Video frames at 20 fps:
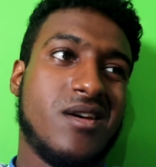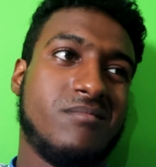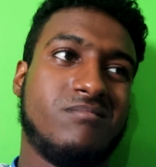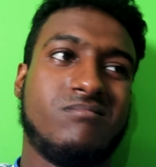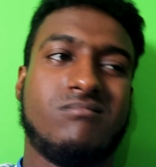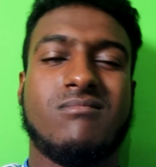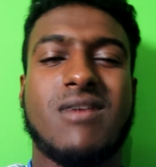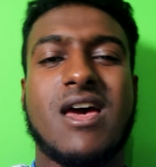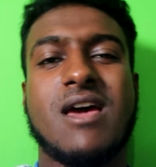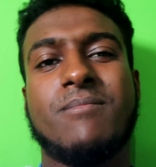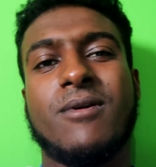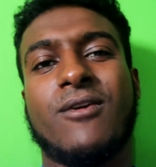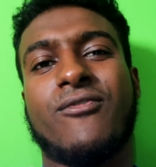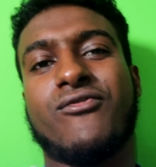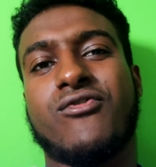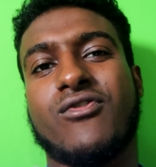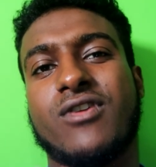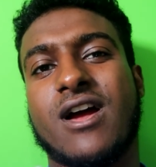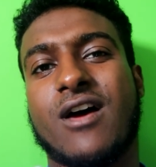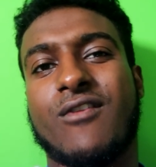Maybe
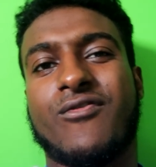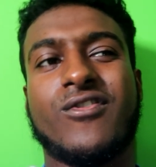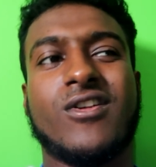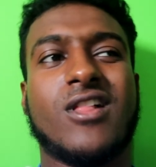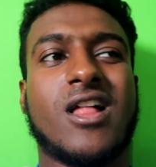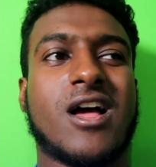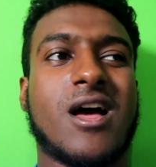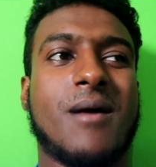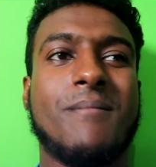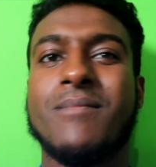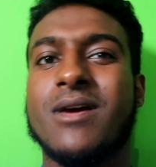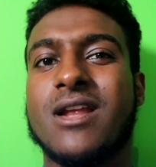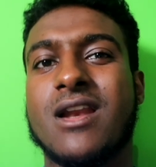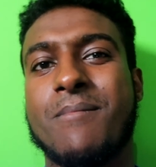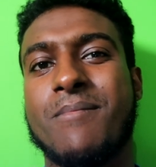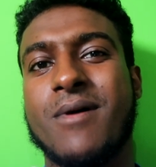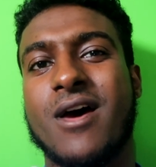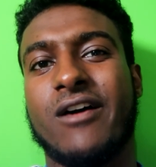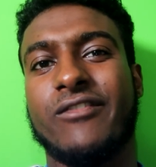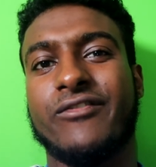three. I feel like I'm being
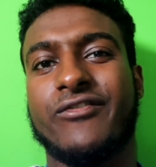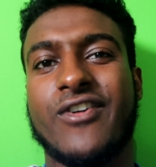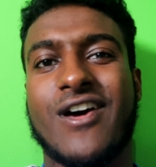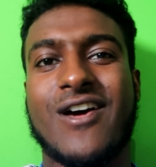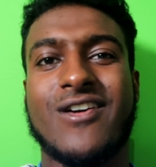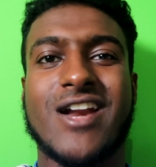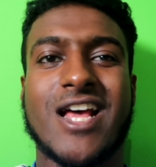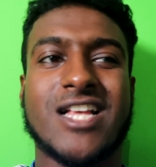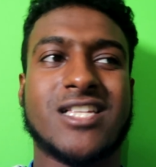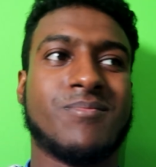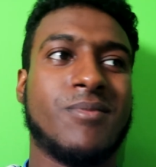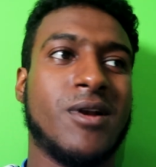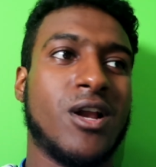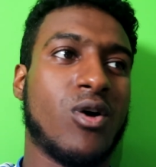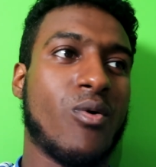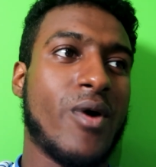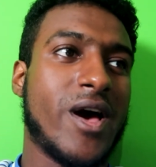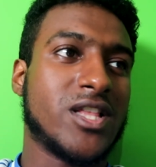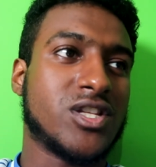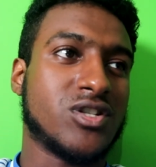a bit unfair on
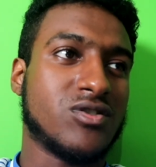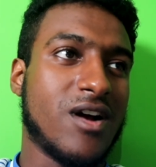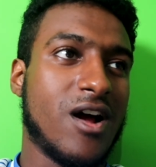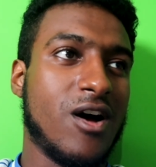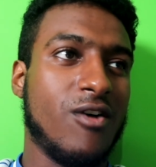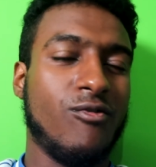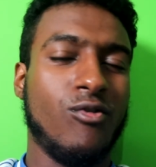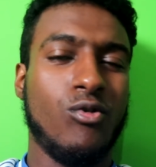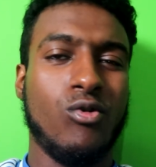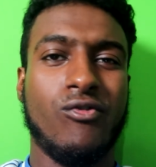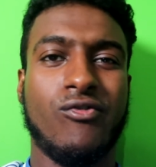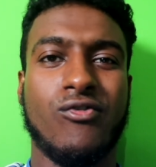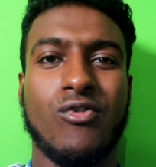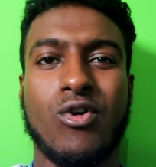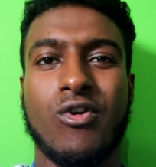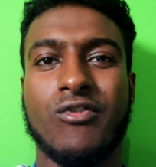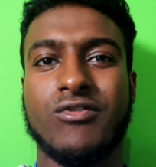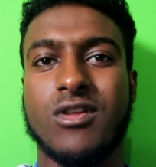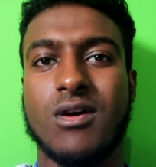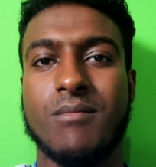Azpilicueta out of all
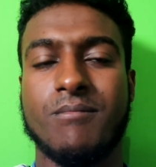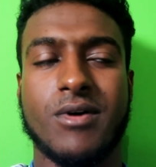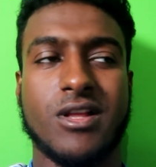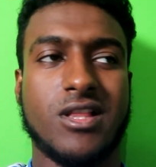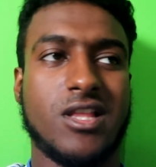four of them.